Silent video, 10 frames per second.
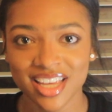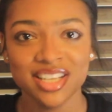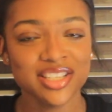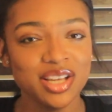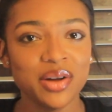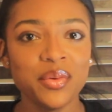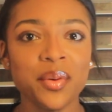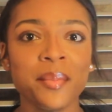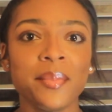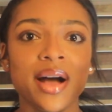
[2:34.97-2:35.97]
So
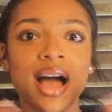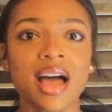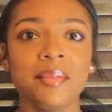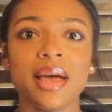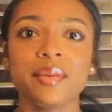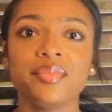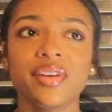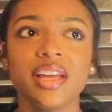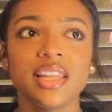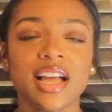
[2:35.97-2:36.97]
behind my brand,